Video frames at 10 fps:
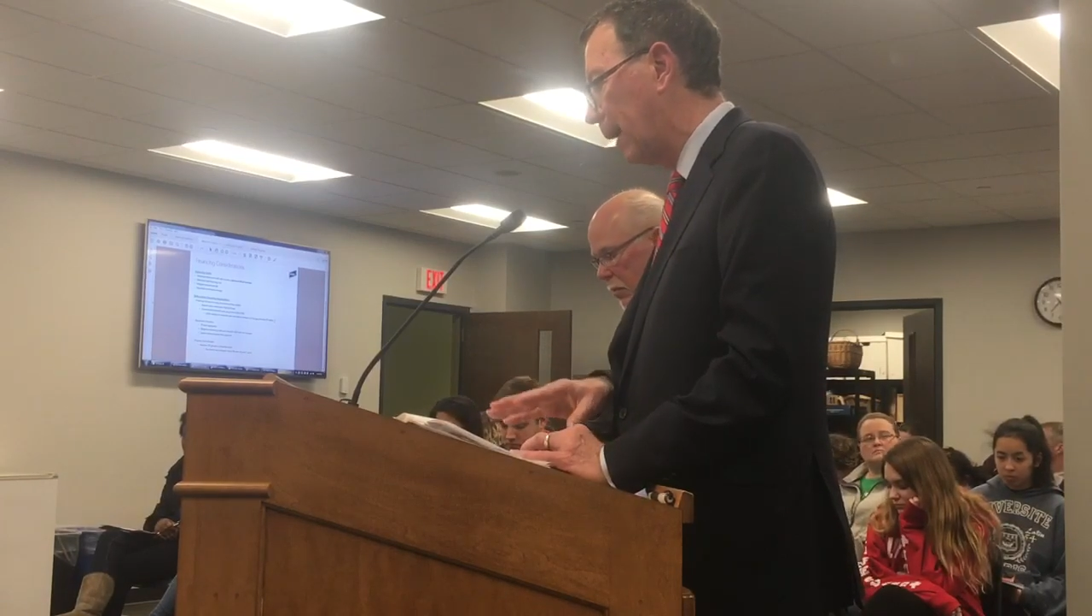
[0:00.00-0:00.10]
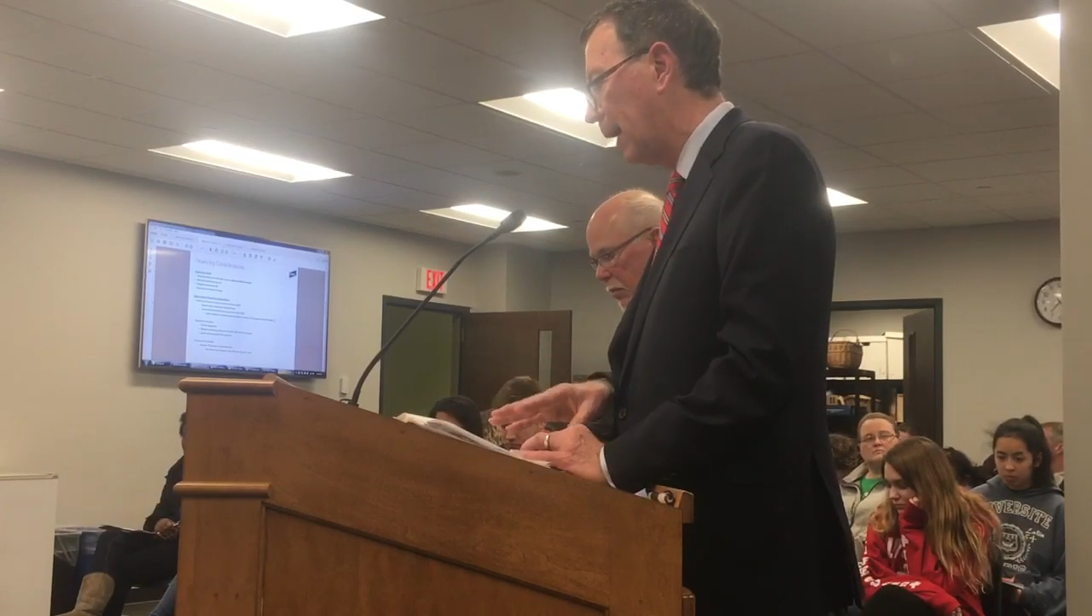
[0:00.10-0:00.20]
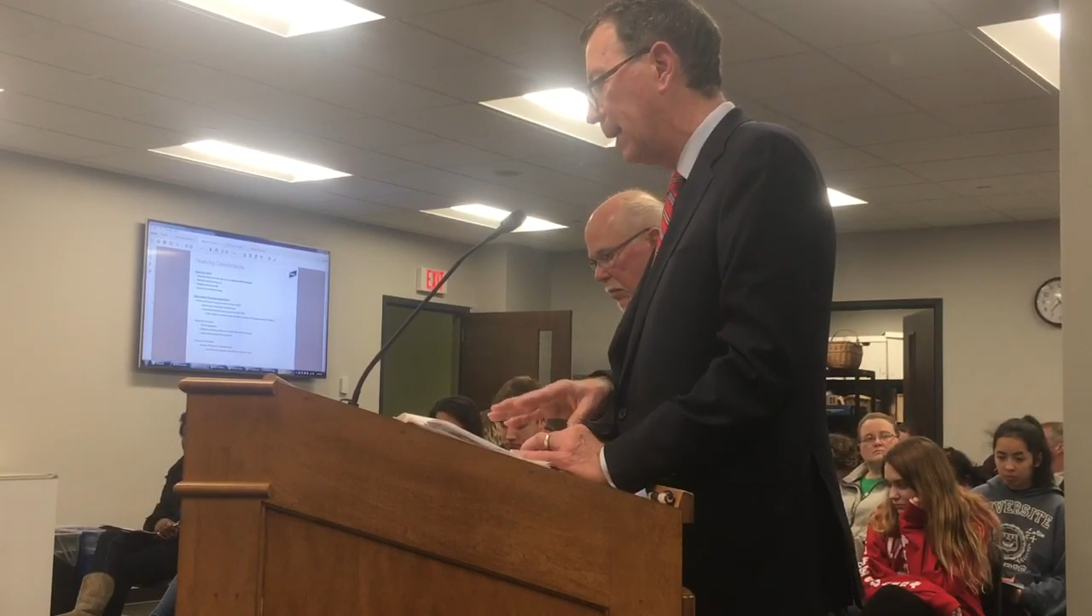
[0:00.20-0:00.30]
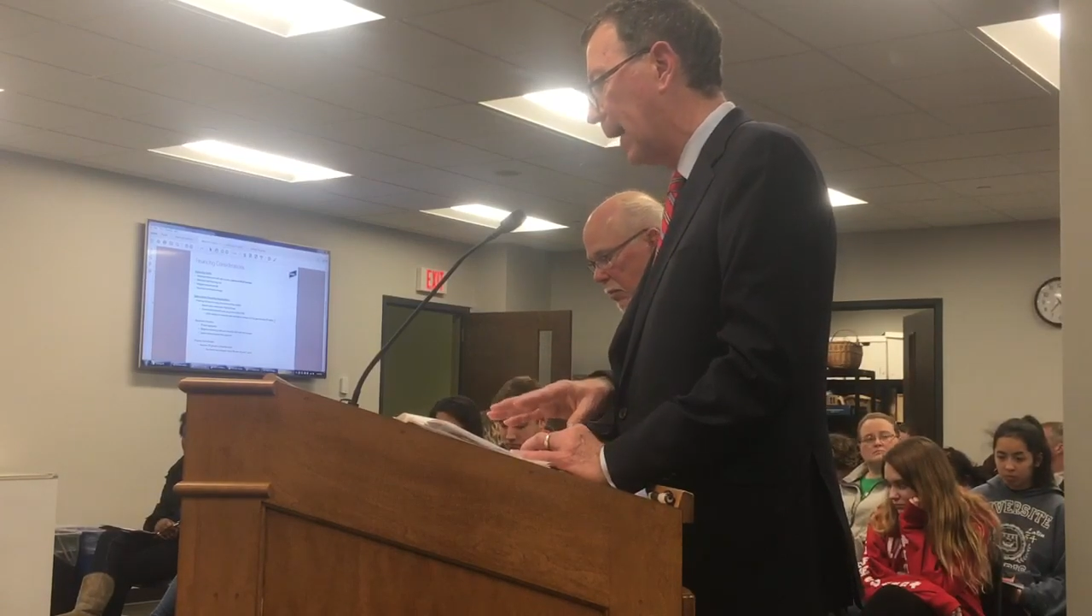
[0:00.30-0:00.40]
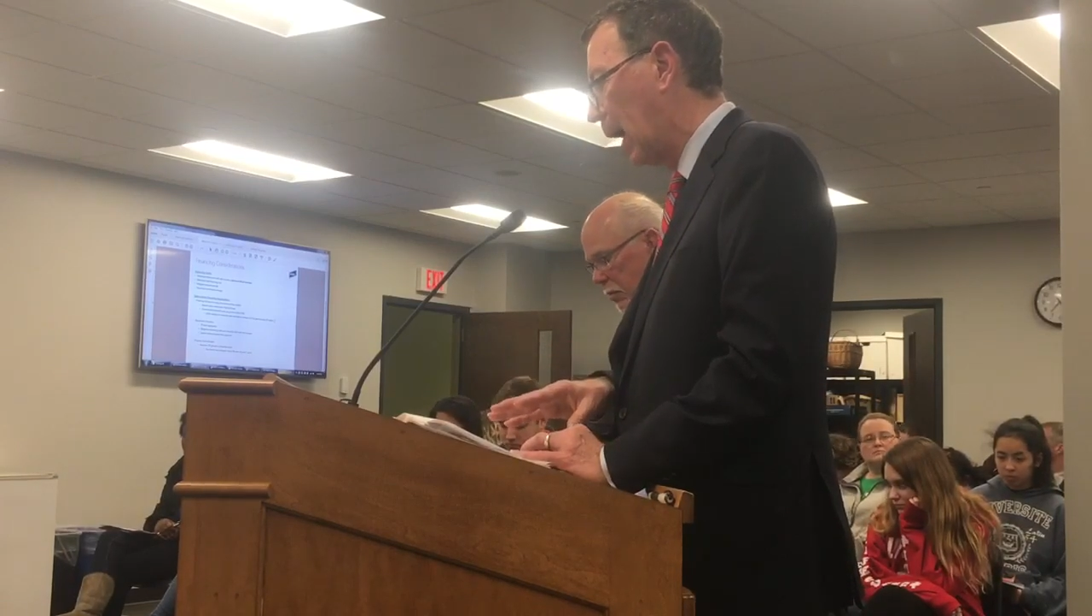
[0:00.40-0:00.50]

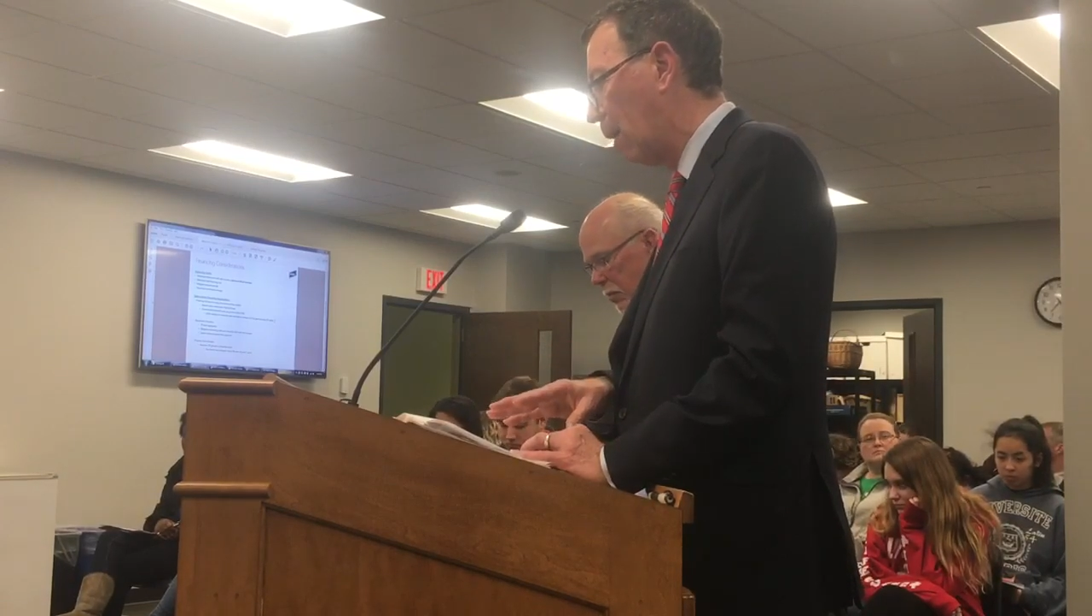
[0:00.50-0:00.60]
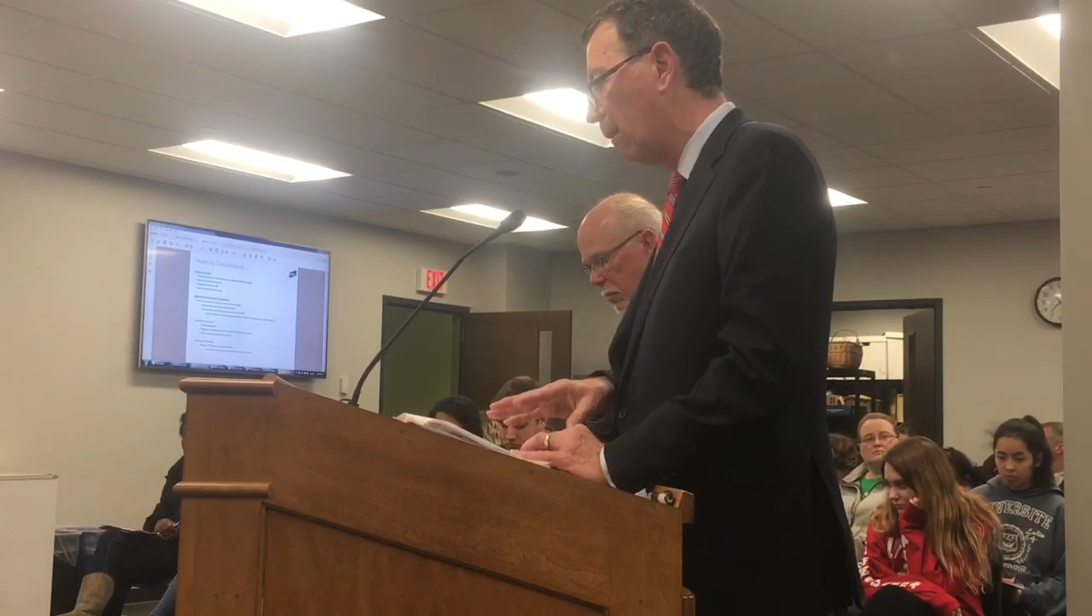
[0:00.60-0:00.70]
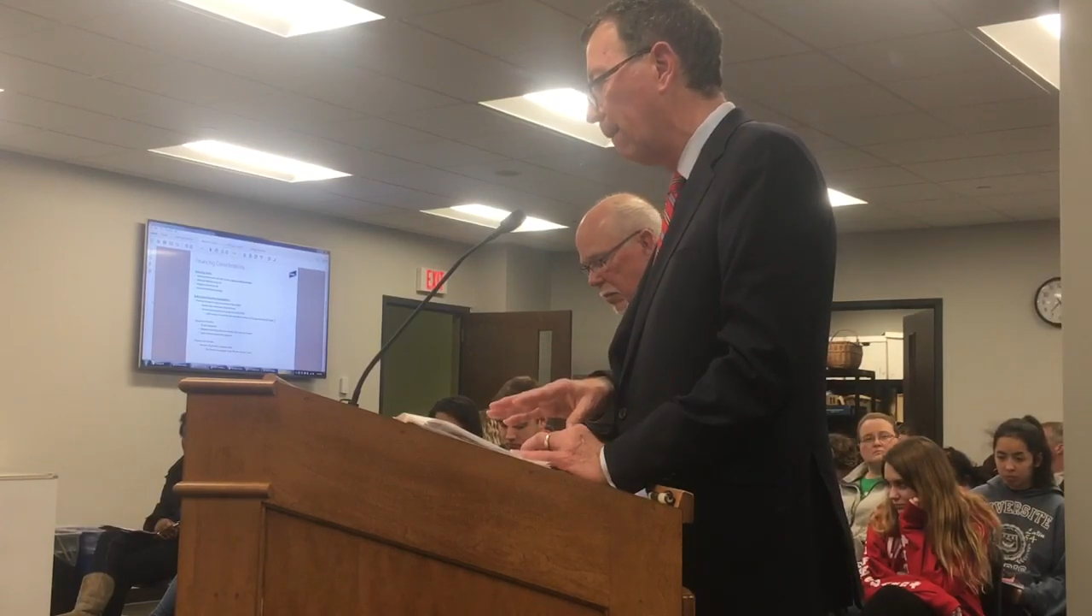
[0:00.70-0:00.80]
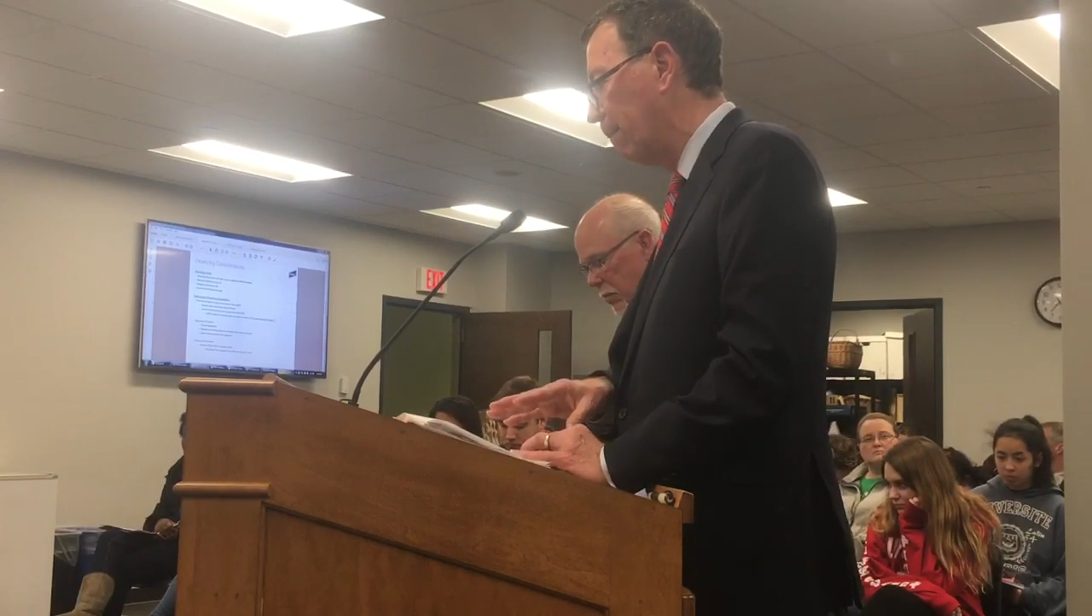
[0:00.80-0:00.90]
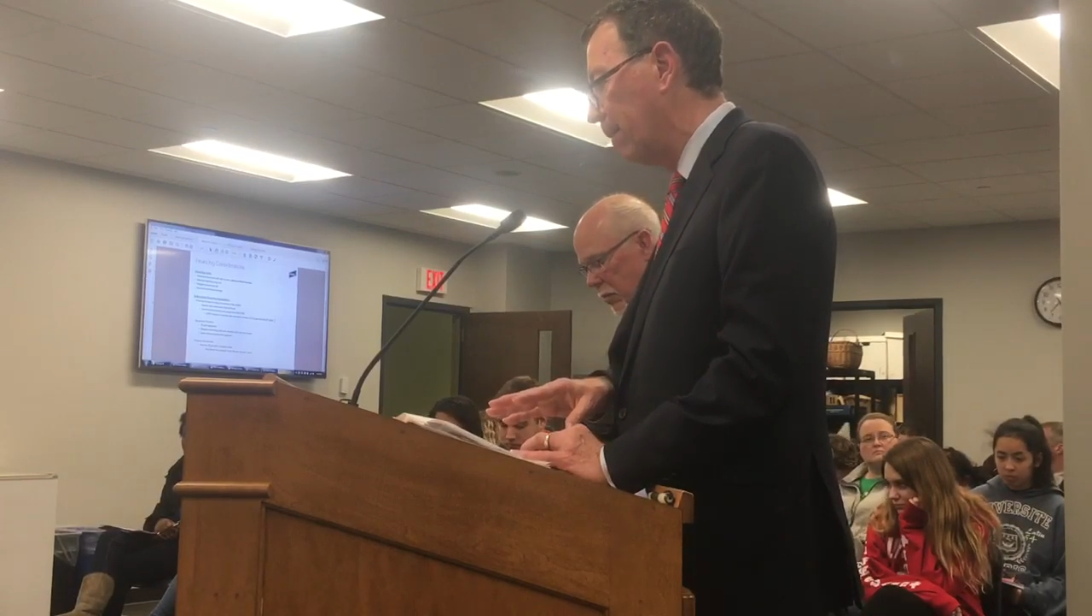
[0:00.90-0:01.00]
paid down